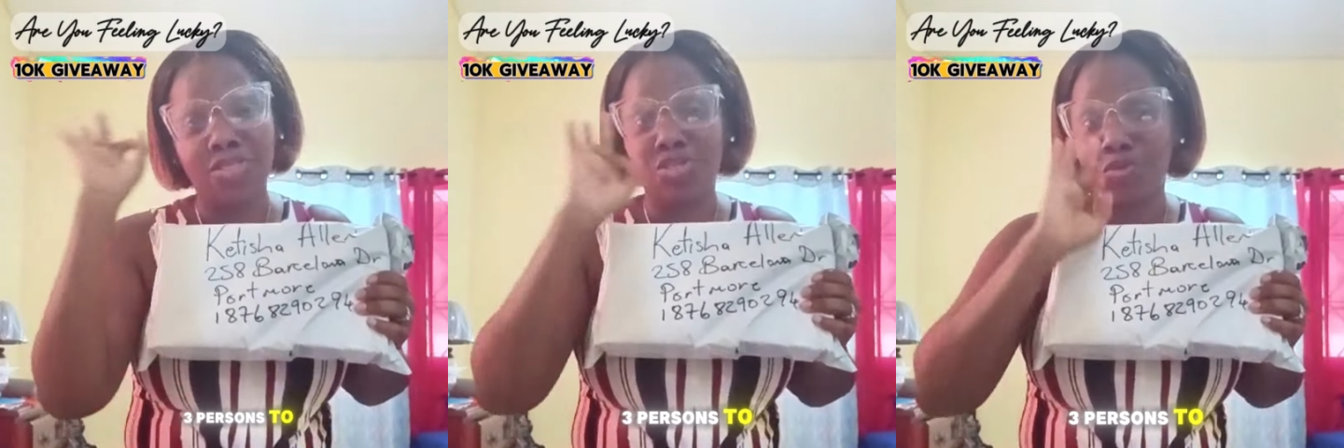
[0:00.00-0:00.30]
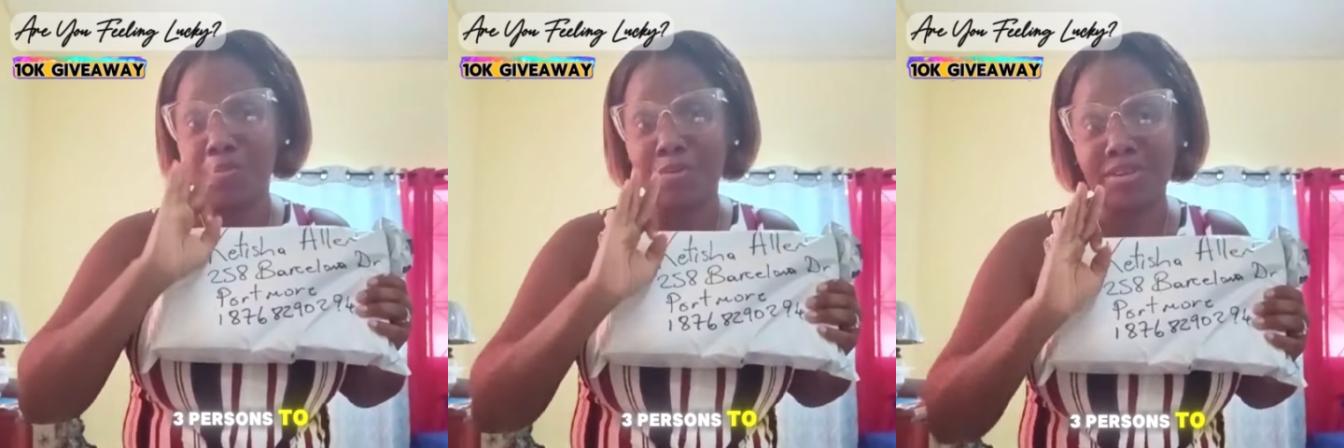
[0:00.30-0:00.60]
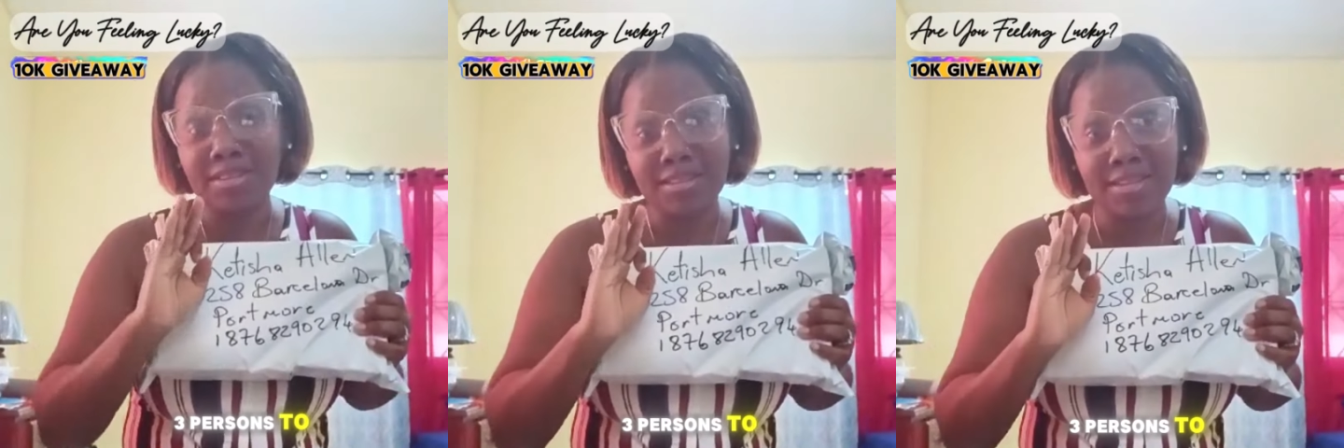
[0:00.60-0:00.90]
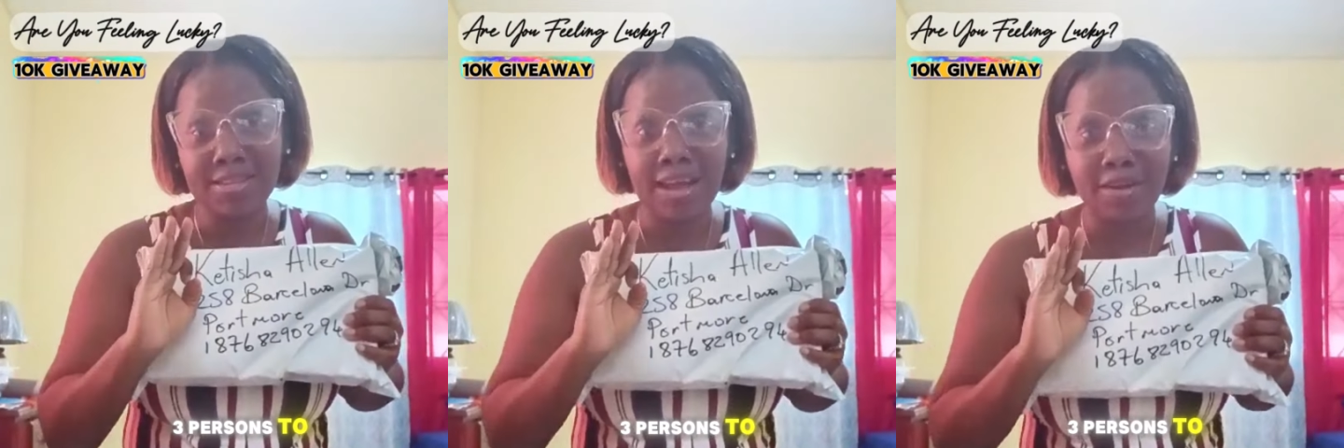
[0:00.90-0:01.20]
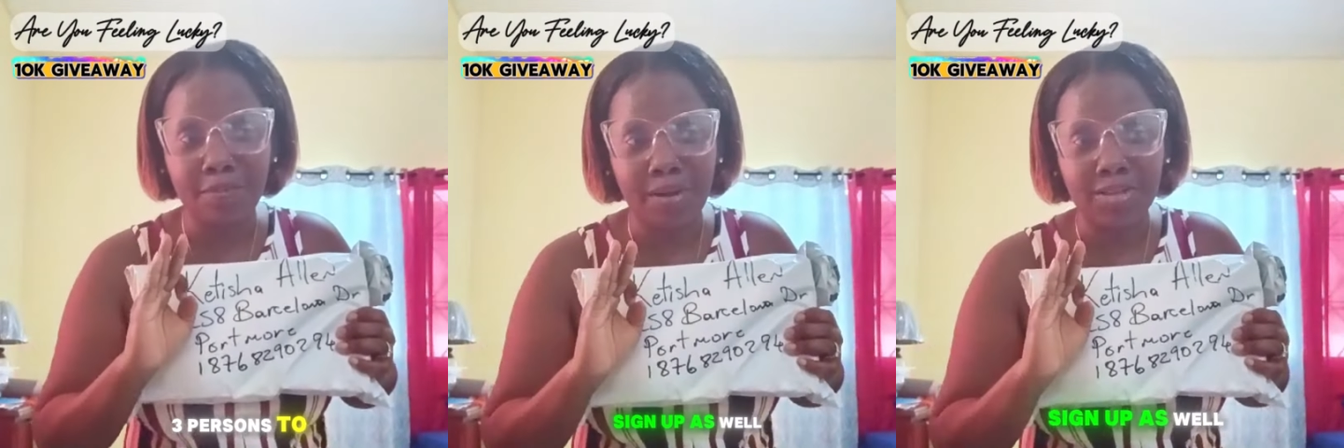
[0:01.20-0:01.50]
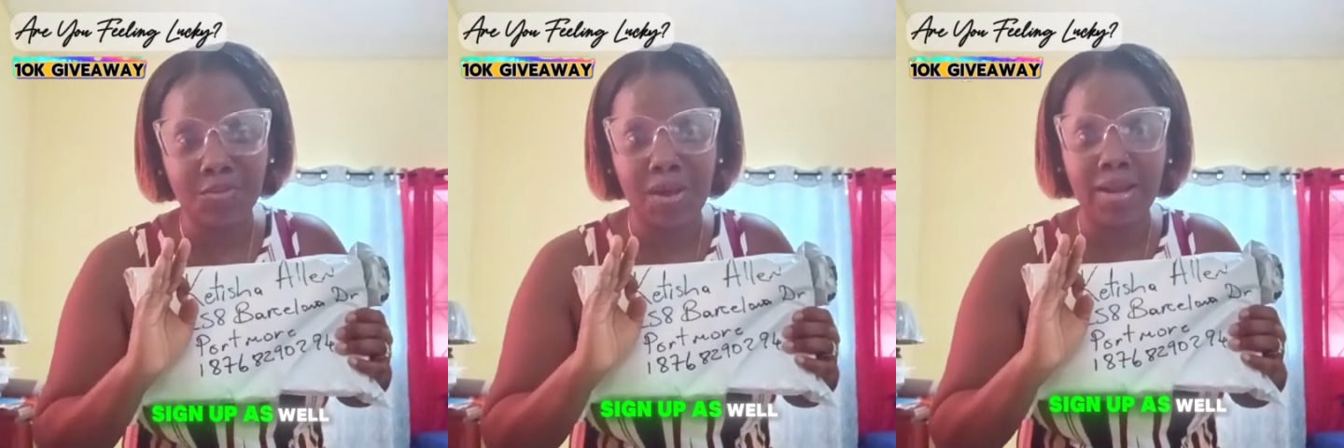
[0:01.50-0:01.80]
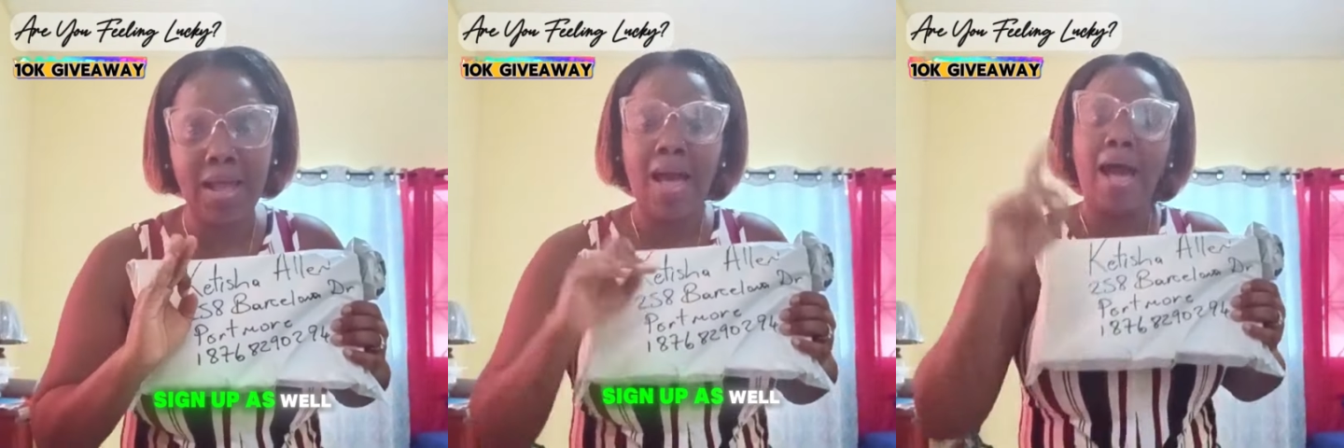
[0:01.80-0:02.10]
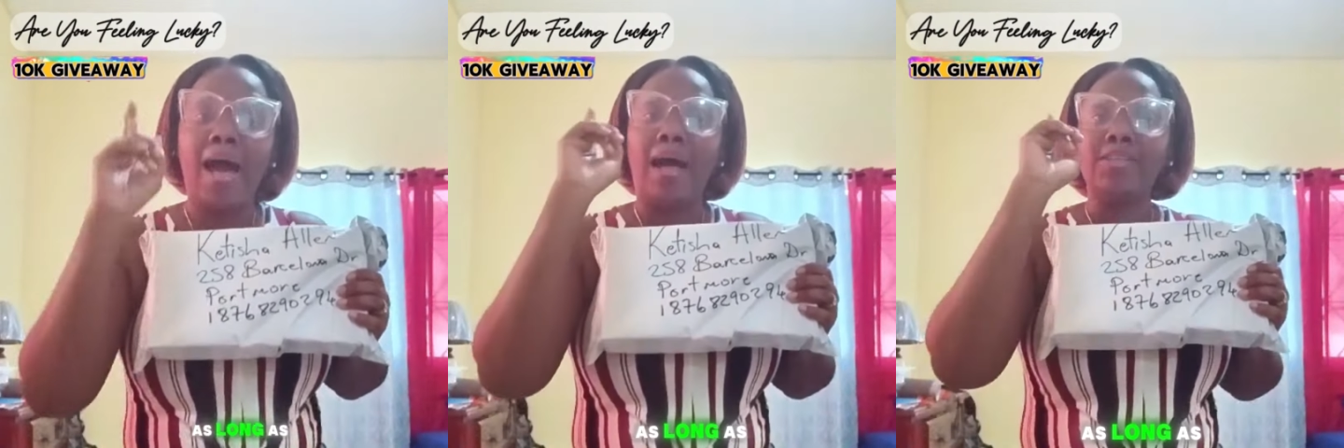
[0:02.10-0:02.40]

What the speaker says: 3 persons to sign up as well, as